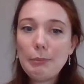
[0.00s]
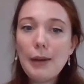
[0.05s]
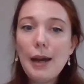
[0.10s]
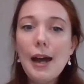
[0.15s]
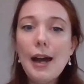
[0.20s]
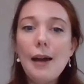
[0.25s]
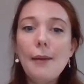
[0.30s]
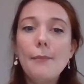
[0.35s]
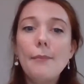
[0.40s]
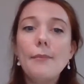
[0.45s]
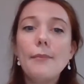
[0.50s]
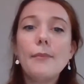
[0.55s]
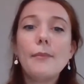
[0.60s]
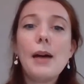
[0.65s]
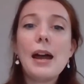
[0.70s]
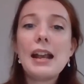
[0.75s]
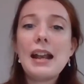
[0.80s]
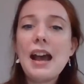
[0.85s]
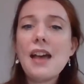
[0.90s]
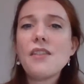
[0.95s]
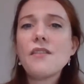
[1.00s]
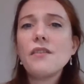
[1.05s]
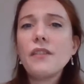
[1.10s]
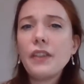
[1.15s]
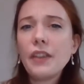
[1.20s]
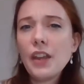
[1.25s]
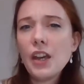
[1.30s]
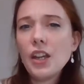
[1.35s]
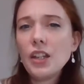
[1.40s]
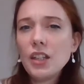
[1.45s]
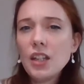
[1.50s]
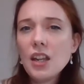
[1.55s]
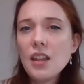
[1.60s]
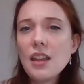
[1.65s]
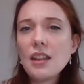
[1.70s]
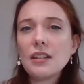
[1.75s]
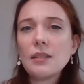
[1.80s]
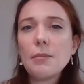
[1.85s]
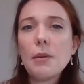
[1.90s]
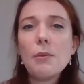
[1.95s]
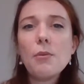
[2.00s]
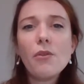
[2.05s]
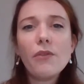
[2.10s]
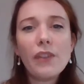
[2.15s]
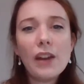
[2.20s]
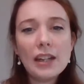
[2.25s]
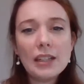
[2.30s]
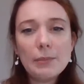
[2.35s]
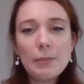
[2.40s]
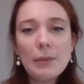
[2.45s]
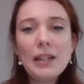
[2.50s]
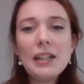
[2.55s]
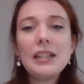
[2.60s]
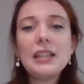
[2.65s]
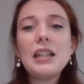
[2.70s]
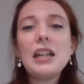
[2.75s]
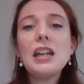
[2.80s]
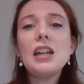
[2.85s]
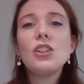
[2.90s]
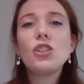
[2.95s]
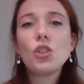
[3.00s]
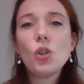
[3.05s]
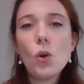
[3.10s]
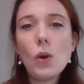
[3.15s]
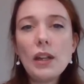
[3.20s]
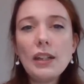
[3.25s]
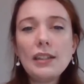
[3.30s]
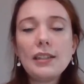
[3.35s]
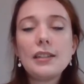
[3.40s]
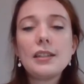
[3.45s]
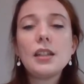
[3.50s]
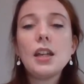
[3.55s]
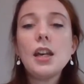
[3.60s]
I gather for third year there's a bit more flexibility and choice.